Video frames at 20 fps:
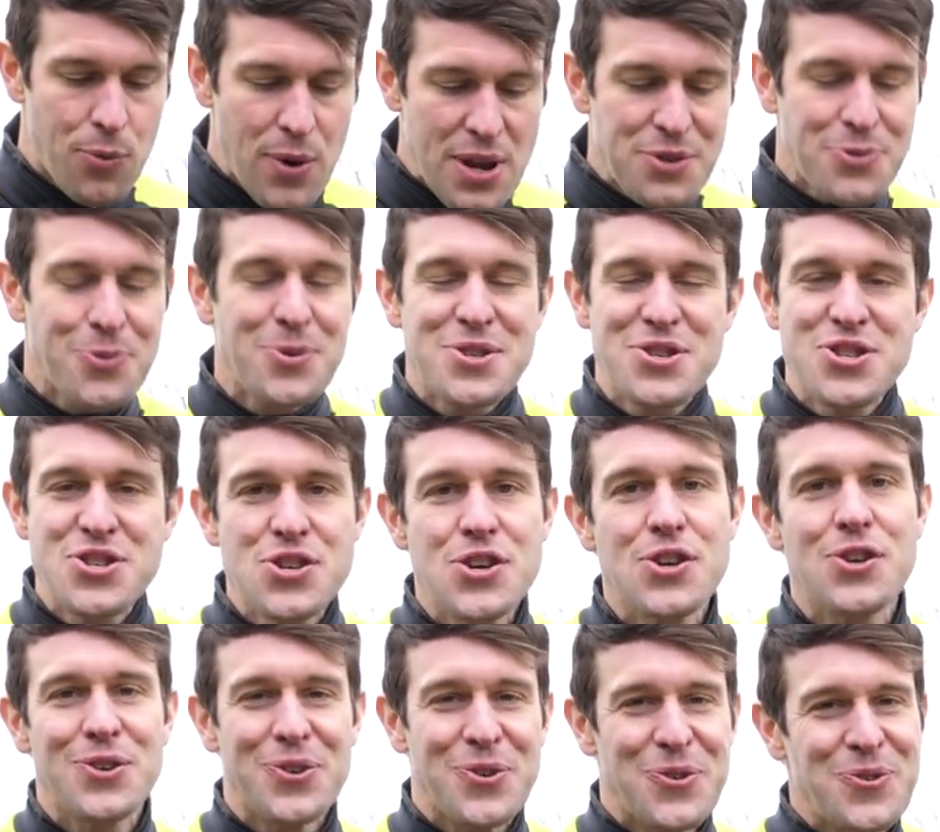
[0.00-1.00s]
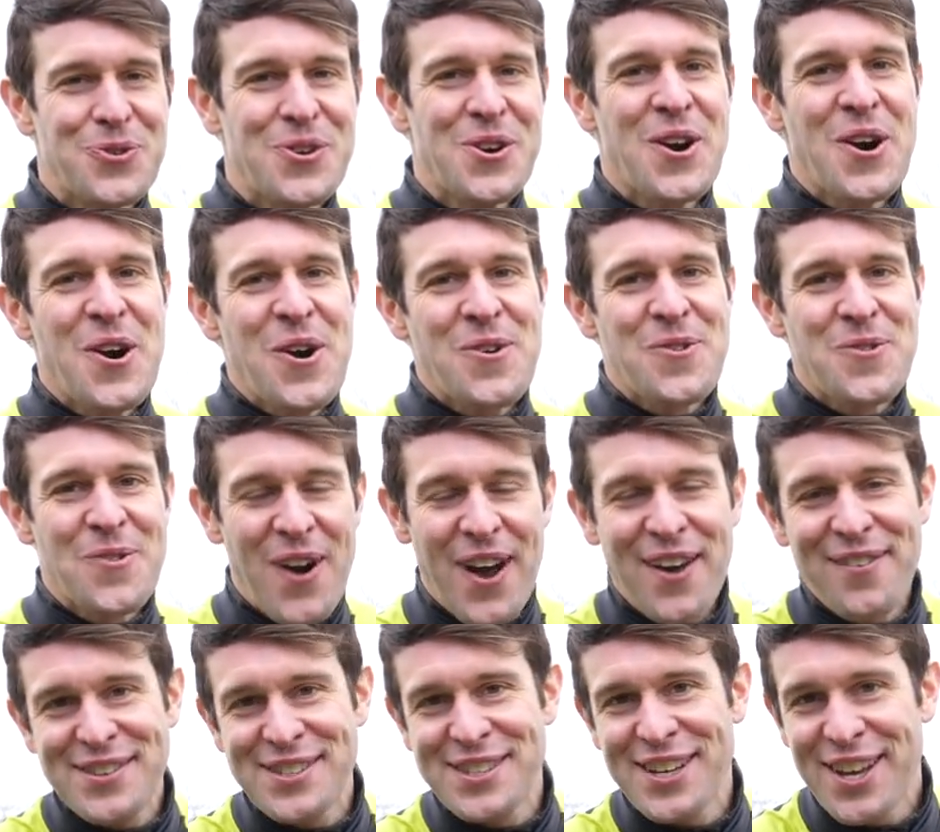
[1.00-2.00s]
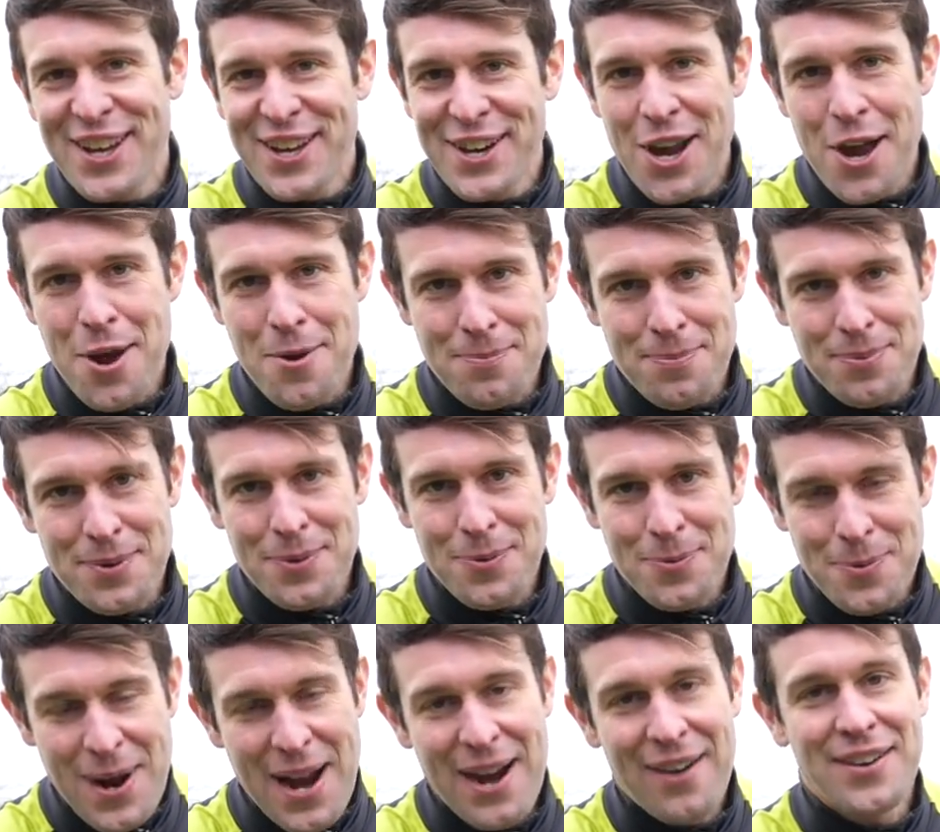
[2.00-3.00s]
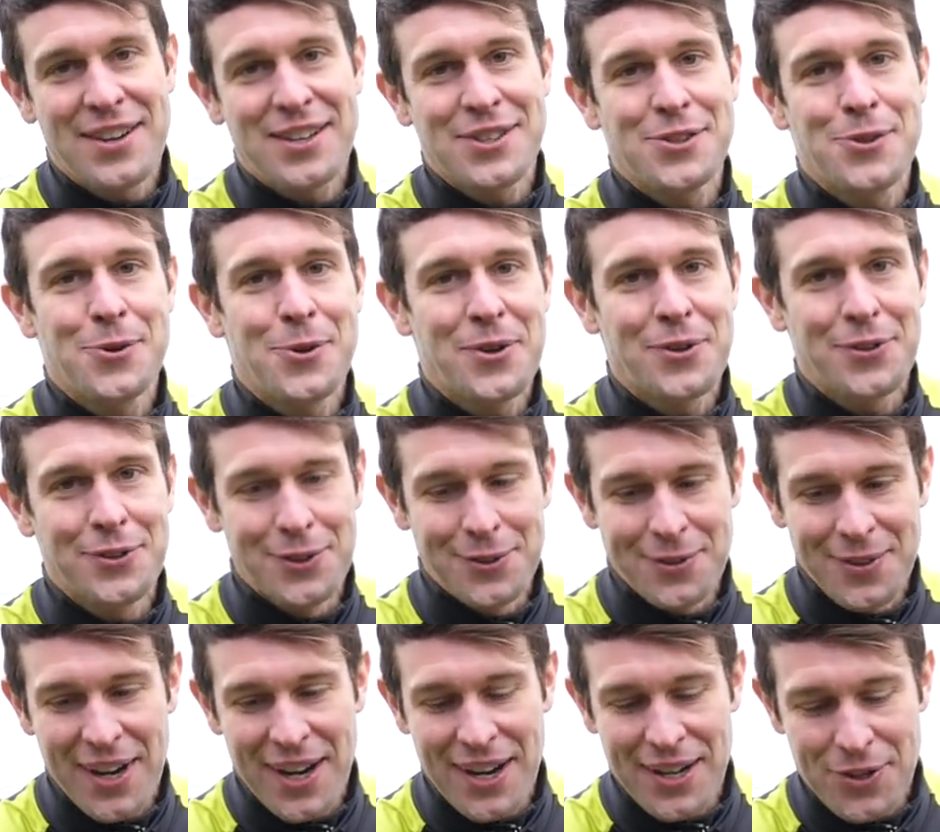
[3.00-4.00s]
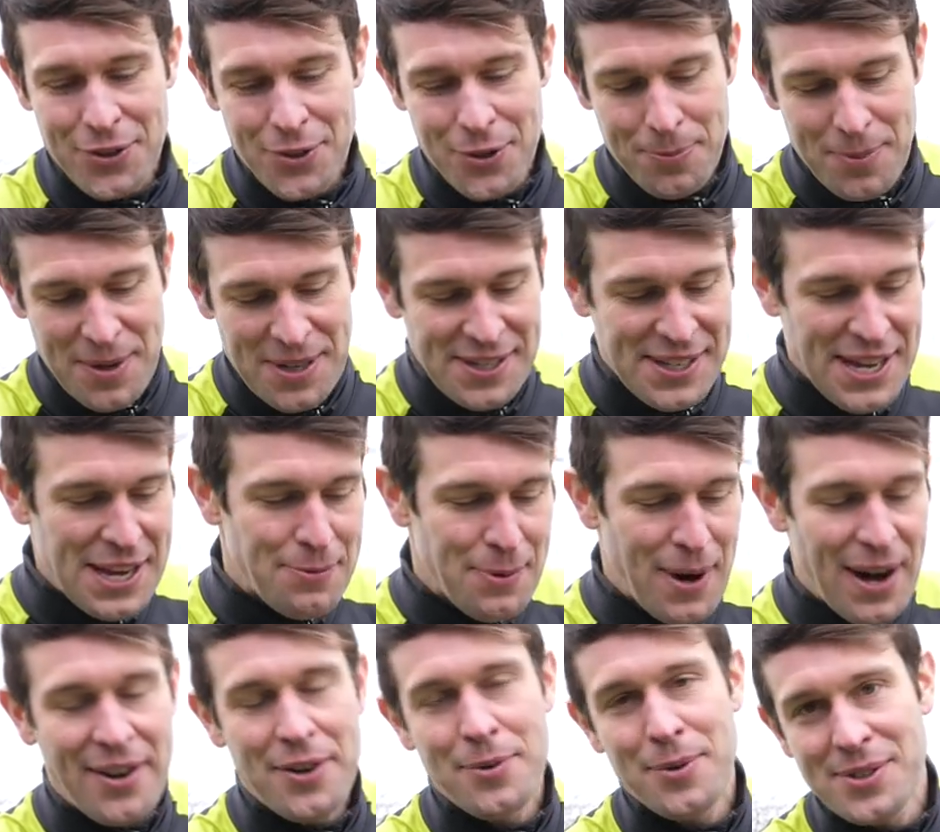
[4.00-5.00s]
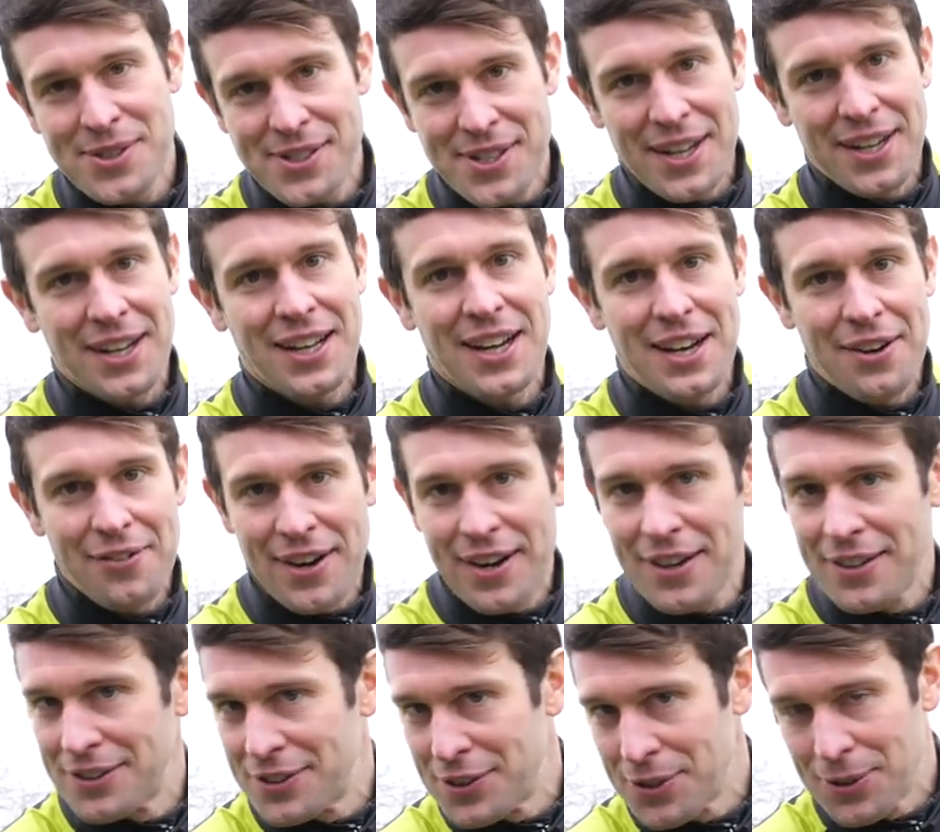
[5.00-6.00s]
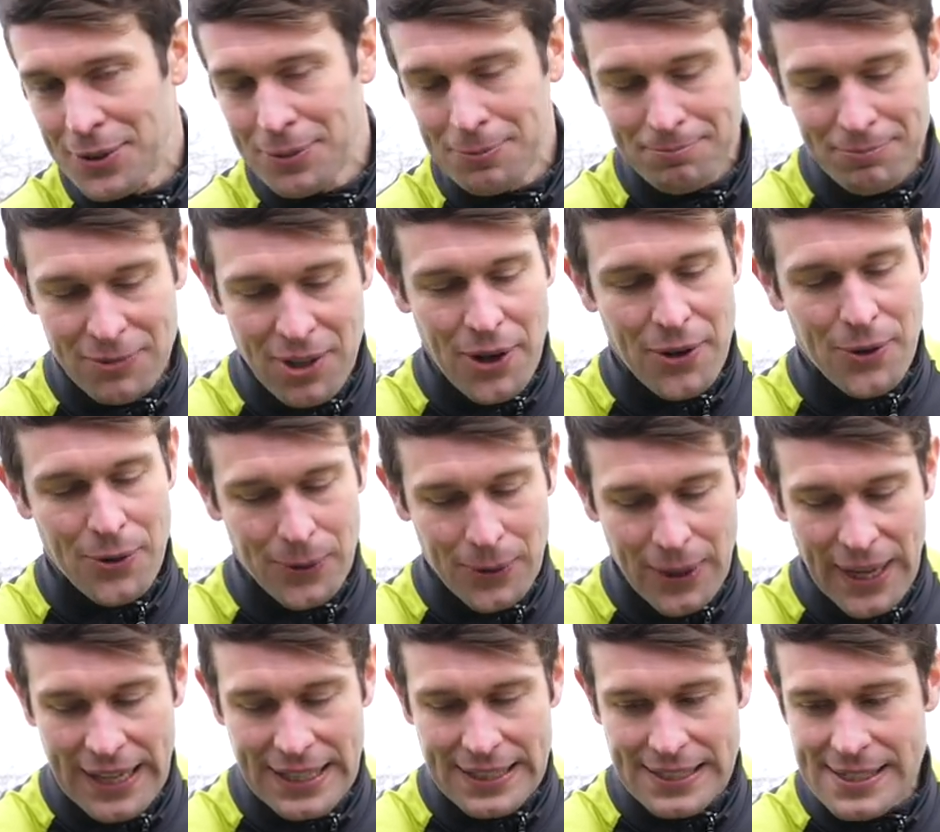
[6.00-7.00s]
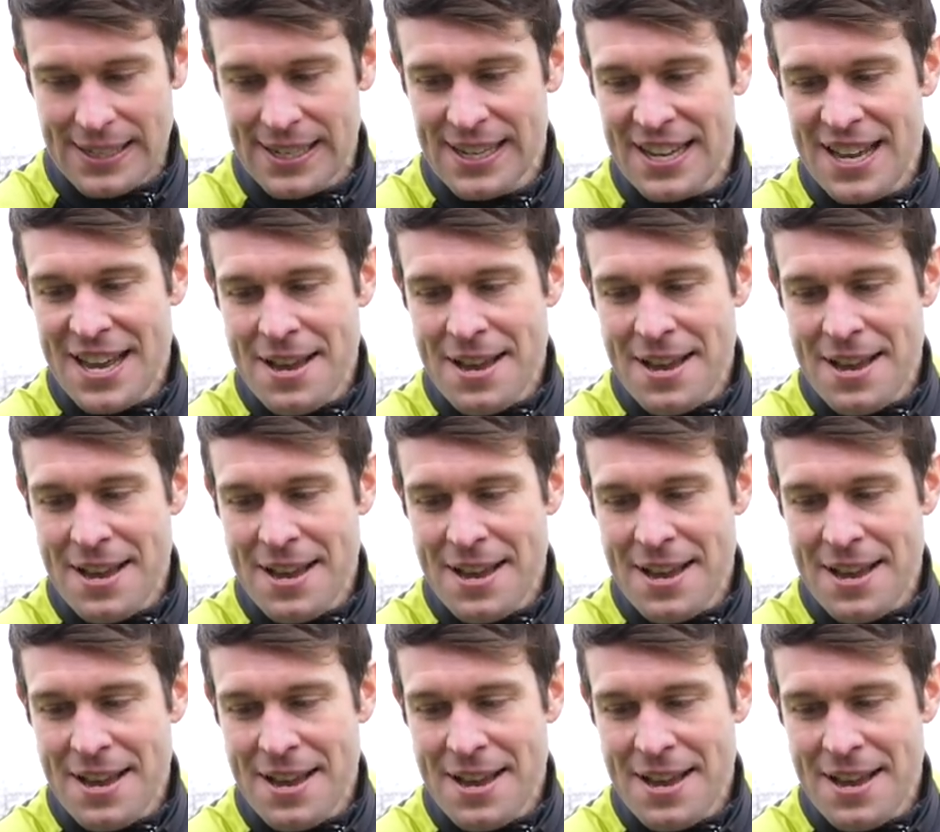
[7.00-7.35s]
Which would you rather turn up wearing to a group ride or be seen wearing while cycling around your local lanes?